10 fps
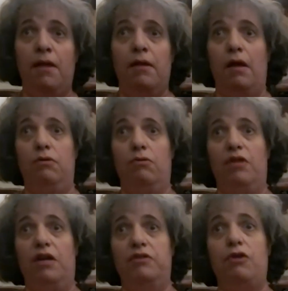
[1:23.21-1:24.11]
I know
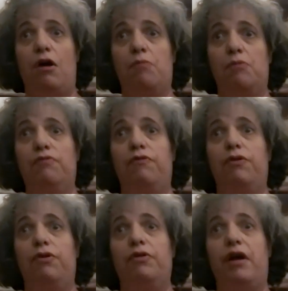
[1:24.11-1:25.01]
that's common
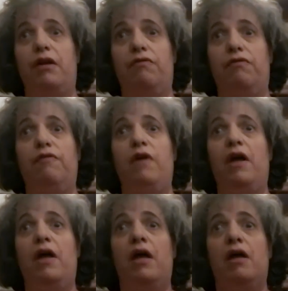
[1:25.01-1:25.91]
for a lot of
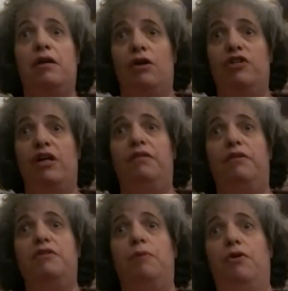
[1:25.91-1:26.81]
near-death
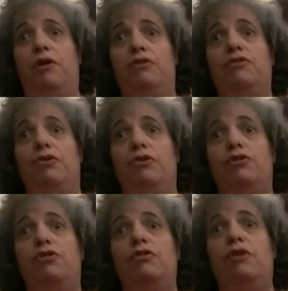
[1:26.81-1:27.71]

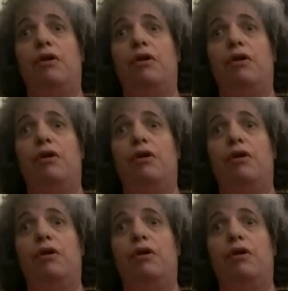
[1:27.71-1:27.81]
experiencers,